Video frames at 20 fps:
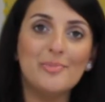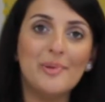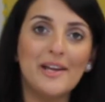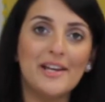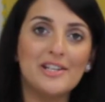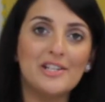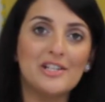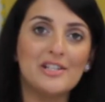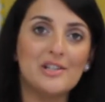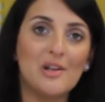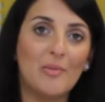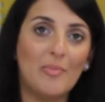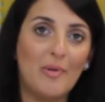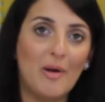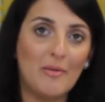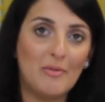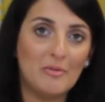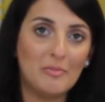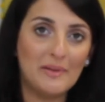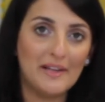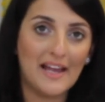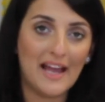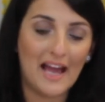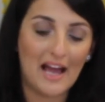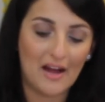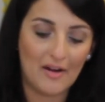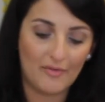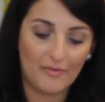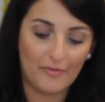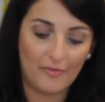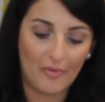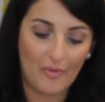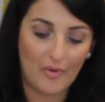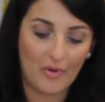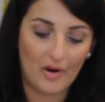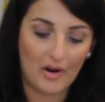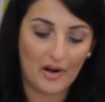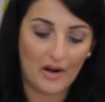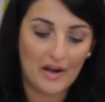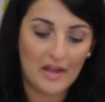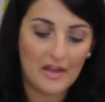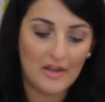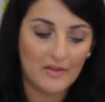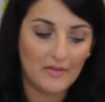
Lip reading: pages I'll probably have for